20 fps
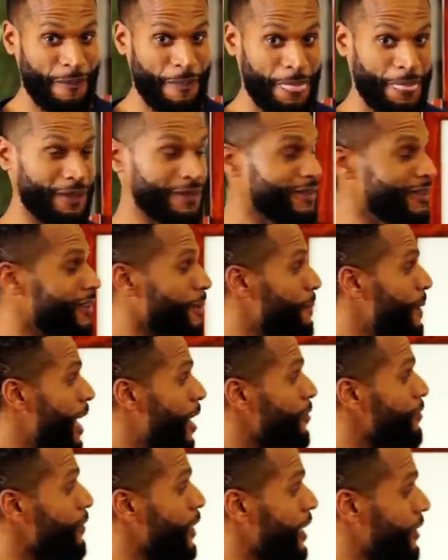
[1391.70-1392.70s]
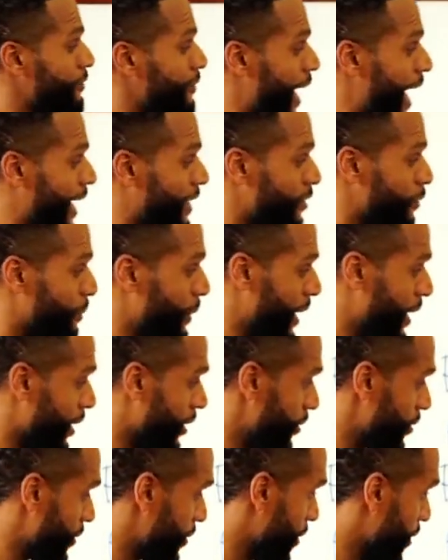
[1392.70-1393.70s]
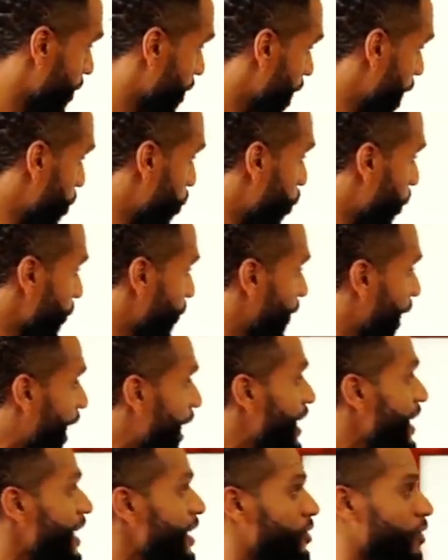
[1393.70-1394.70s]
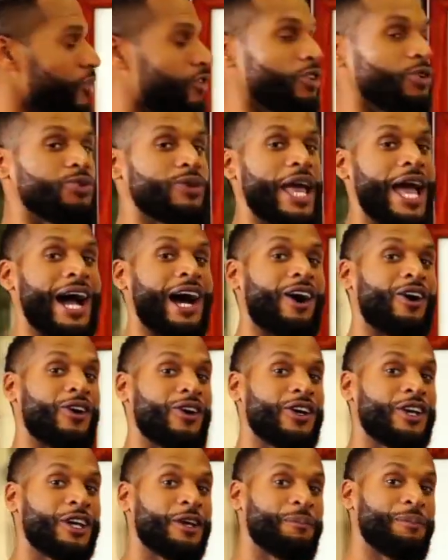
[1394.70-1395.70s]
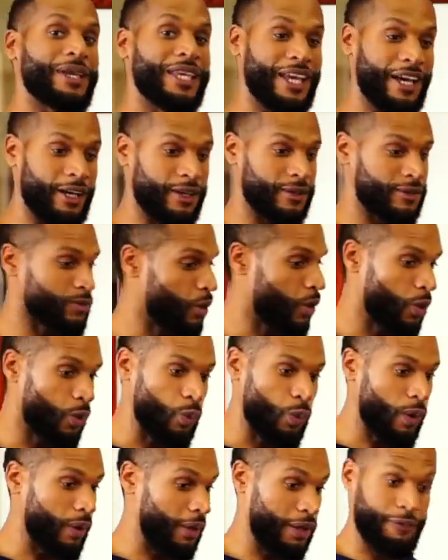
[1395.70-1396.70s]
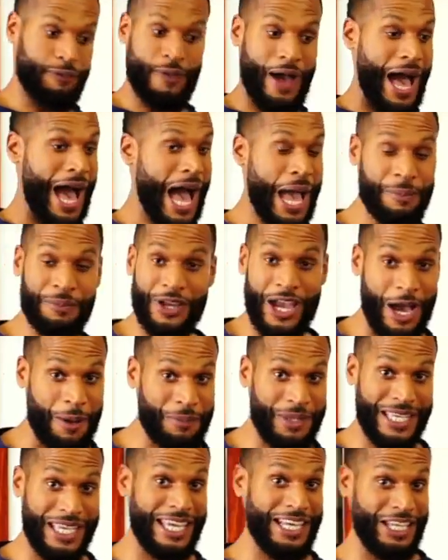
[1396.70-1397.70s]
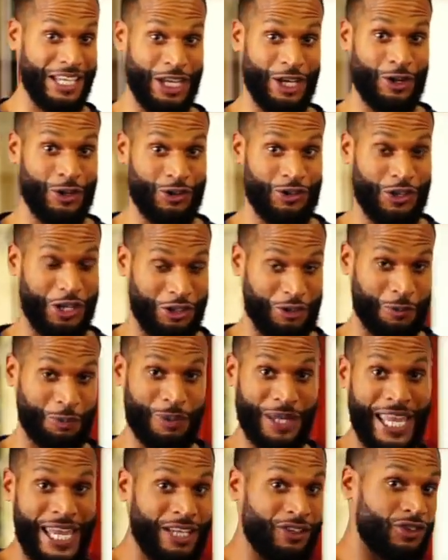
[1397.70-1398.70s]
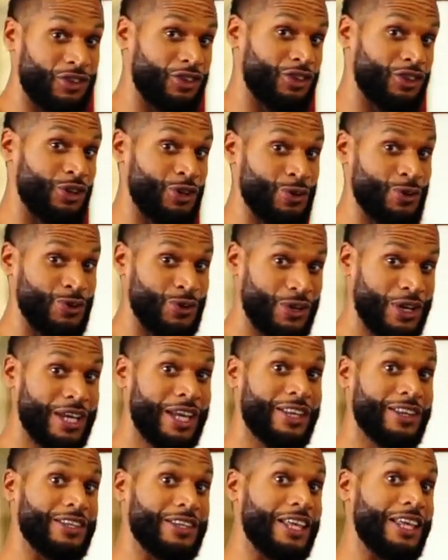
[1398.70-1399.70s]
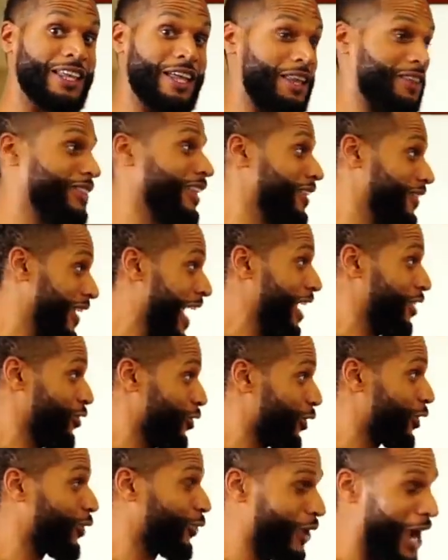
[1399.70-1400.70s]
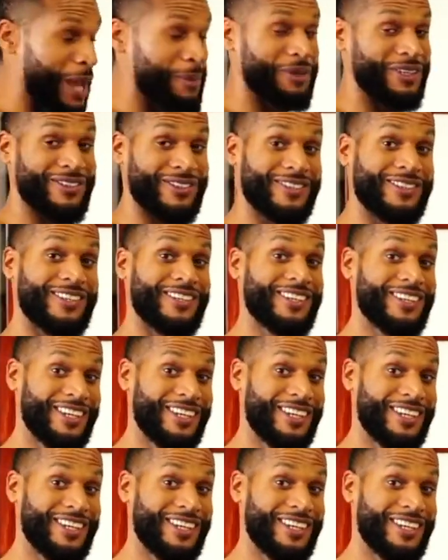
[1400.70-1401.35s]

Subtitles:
This is about advanced beings and what they need to do now, because if I'm coming in here to explain to you the tetragrammist,